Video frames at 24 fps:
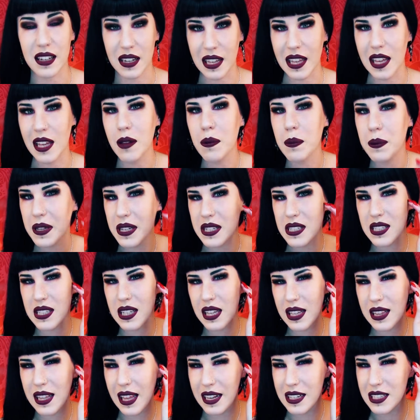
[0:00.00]
an ear
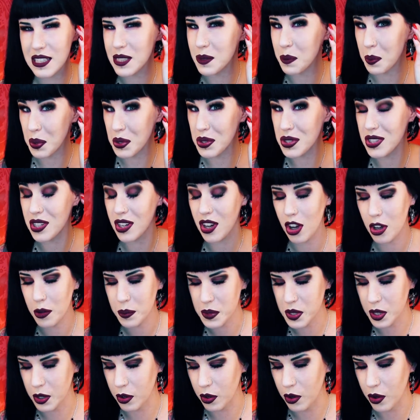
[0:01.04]
piercing that is supposed to
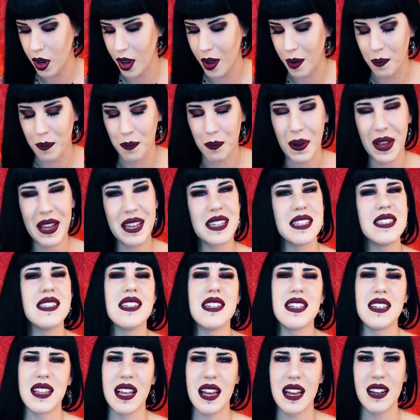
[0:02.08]
help. So I might
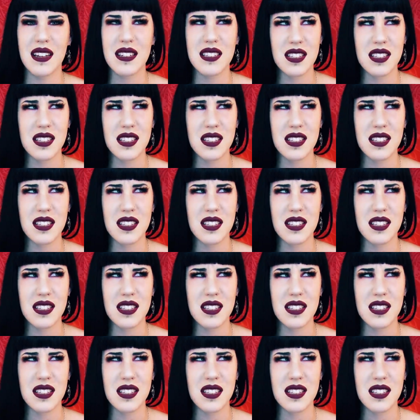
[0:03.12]
consider that.